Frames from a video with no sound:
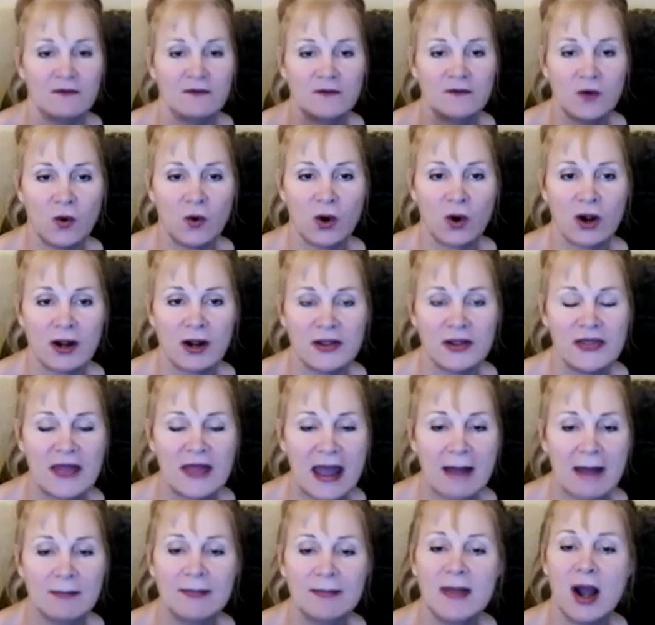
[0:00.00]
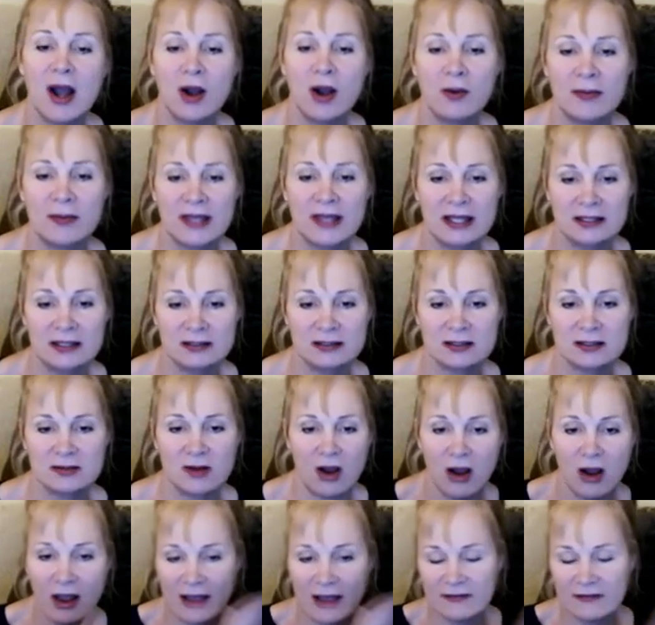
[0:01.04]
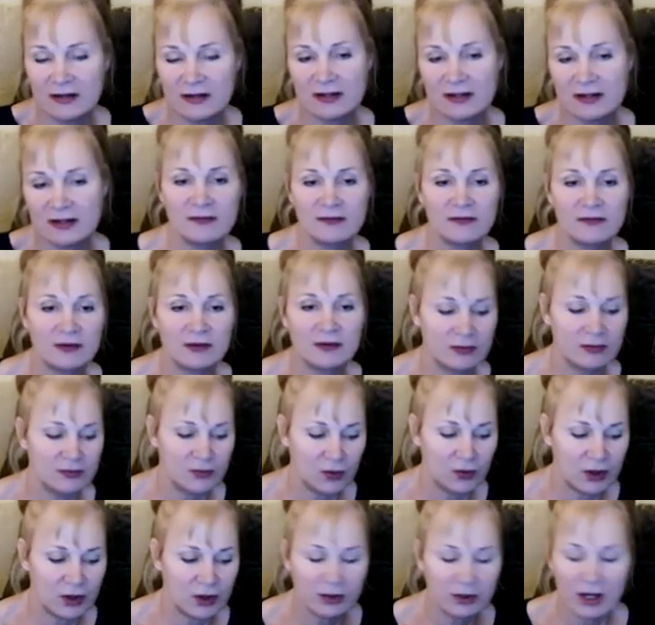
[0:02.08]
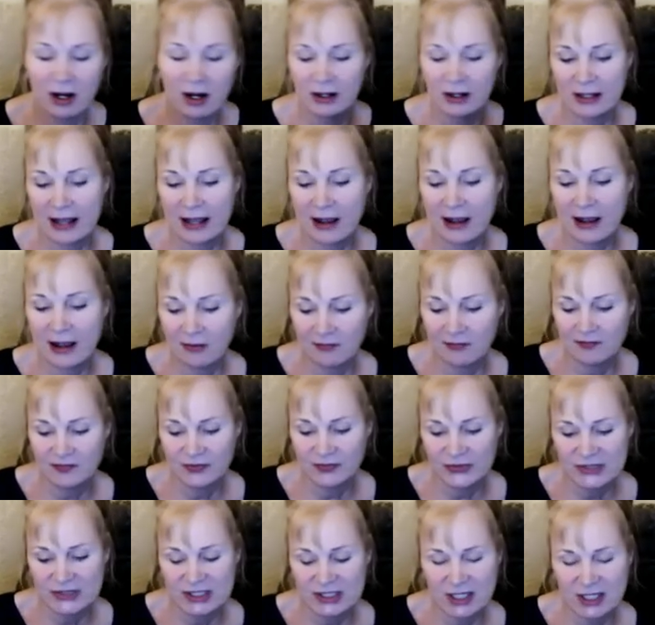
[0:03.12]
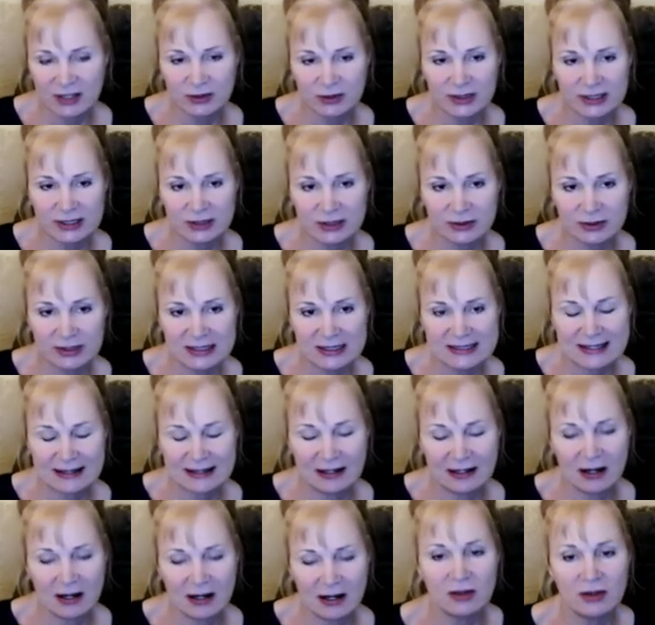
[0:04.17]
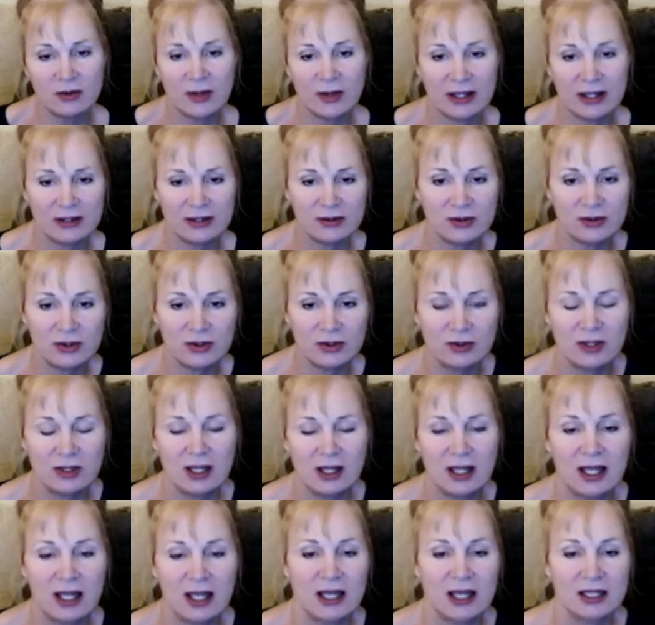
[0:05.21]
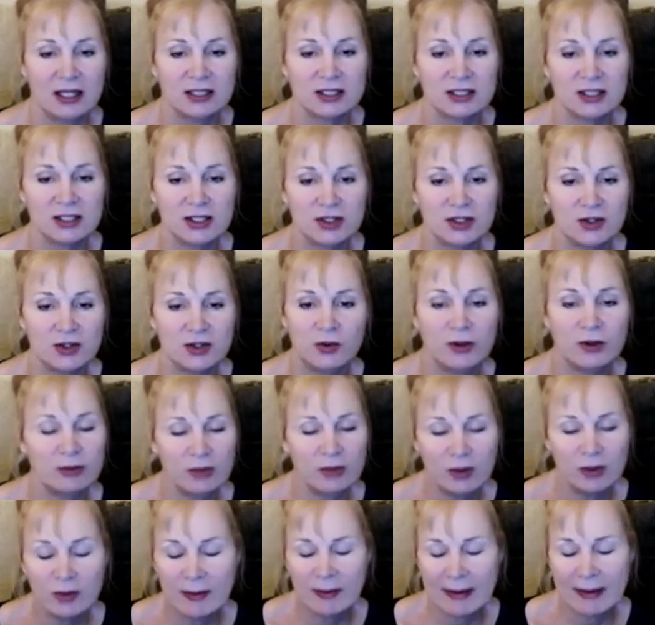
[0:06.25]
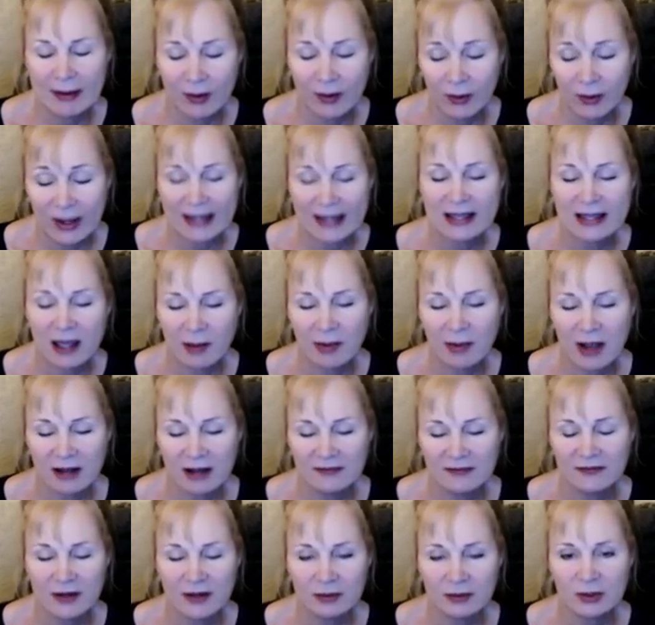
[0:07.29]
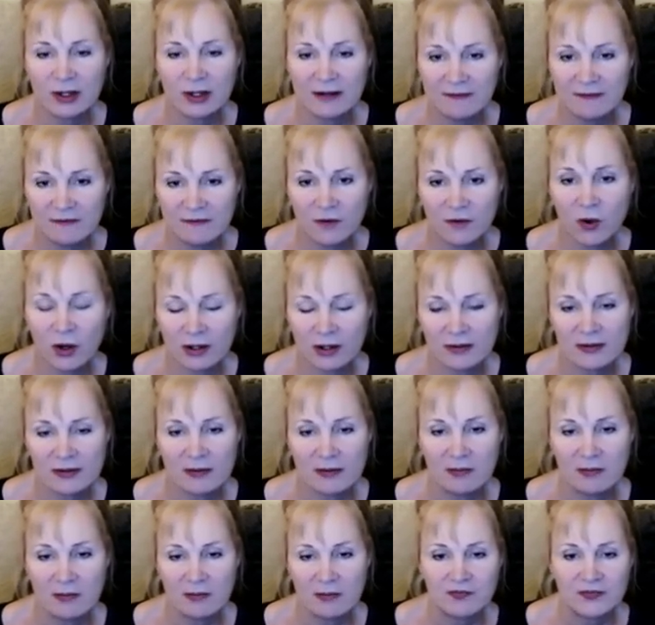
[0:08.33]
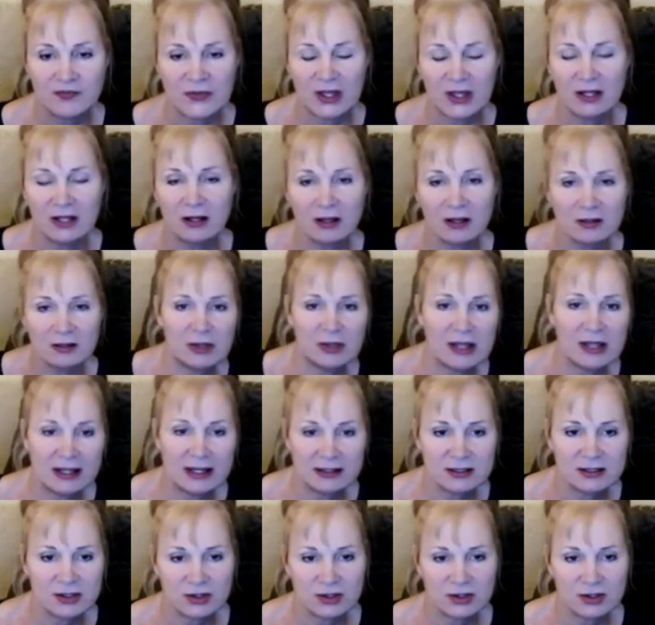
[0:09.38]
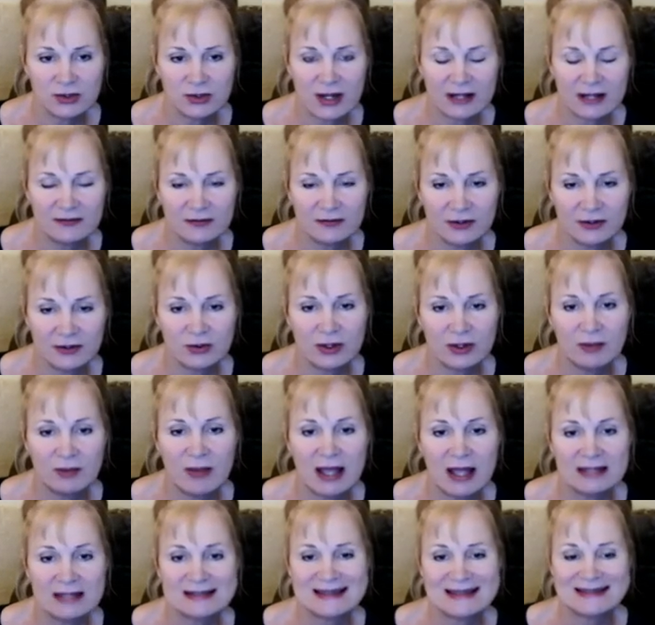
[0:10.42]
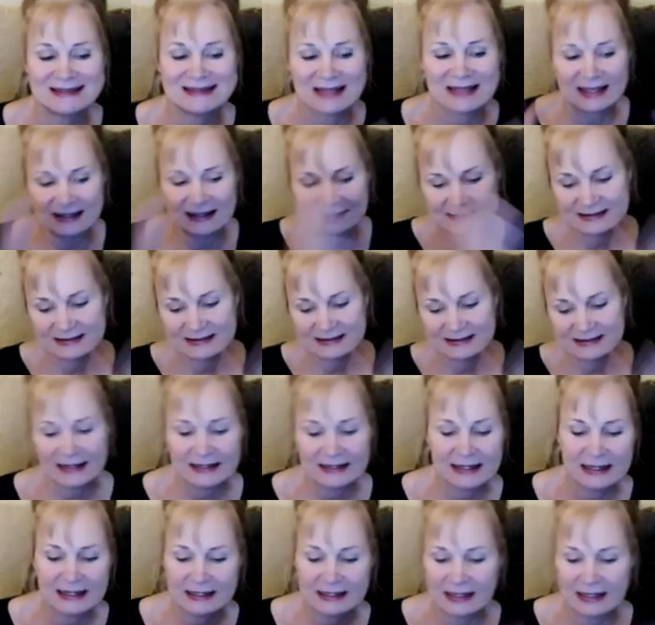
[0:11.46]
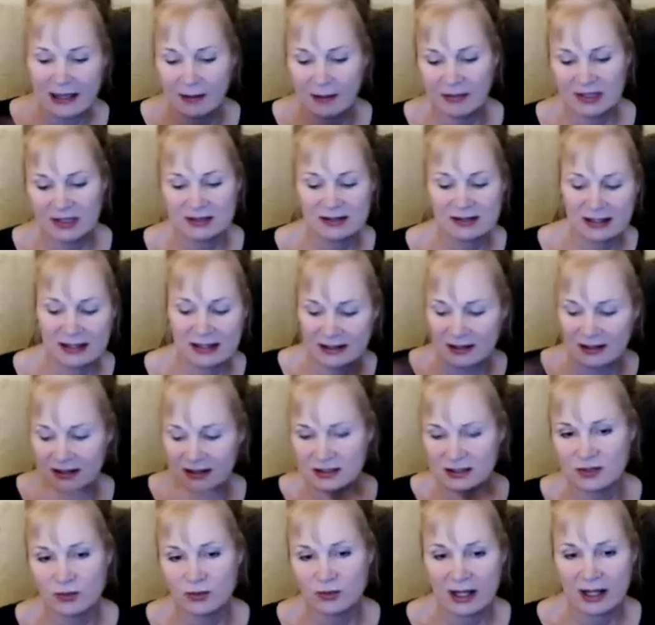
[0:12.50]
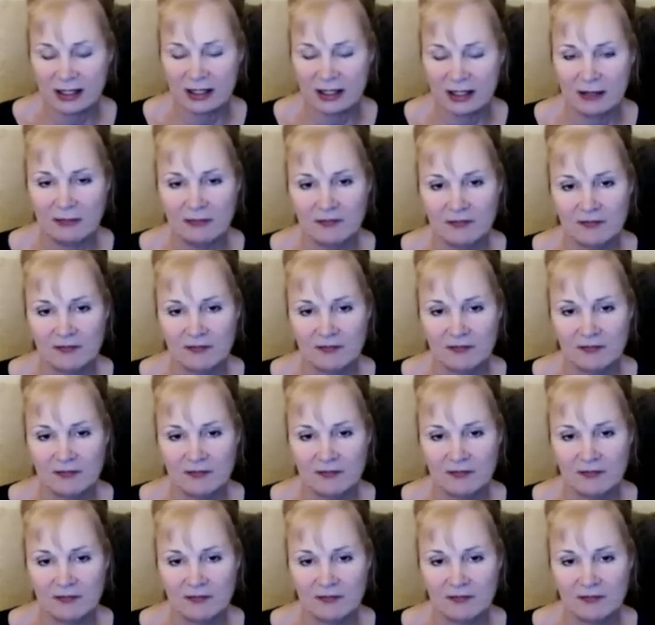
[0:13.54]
for that moment, everything from where we are now, January 22nd, all the way through to when we wake up on February 4th and all the planets are direct for 3 months. It's like it's setting it up. It's getting us ready.